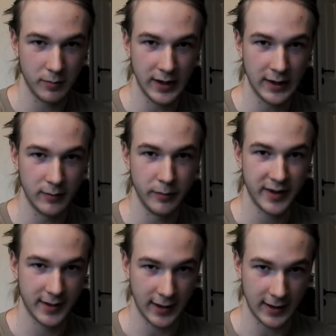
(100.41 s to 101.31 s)
be
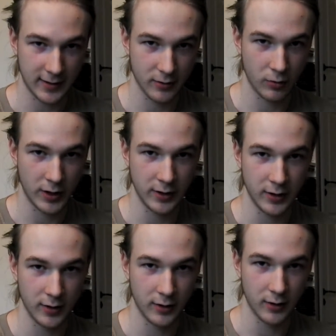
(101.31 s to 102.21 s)
mistakes when